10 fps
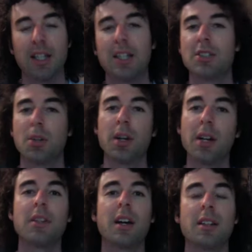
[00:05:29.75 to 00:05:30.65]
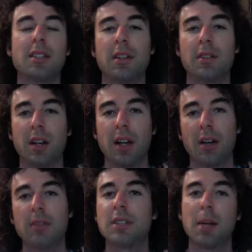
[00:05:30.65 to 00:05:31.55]
So what I've done is I've
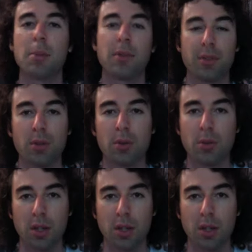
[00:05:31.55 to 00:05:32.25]
set up a few